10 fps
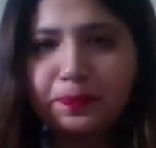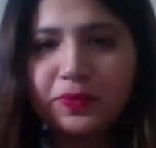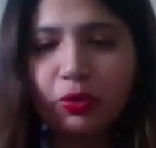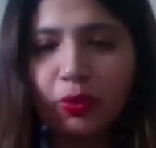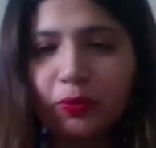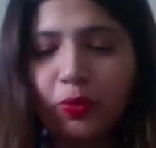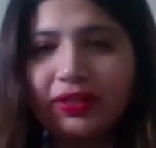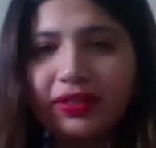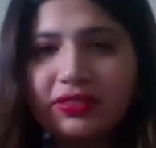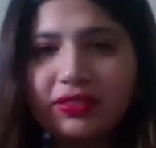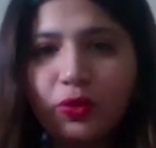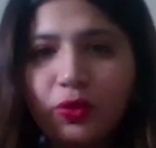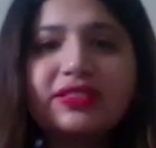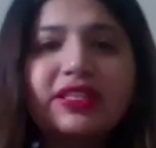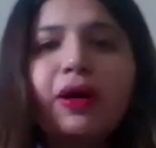So what is what
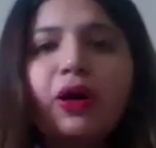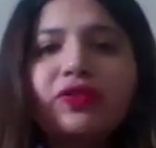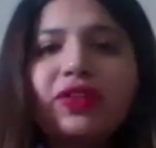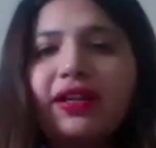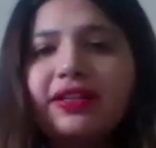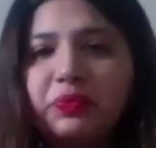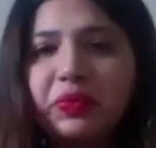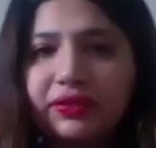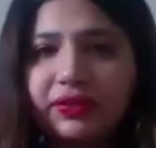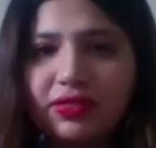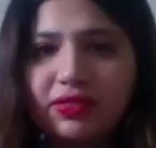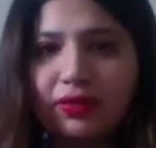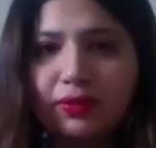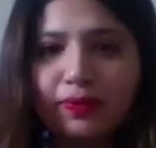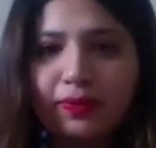has come out of that experience?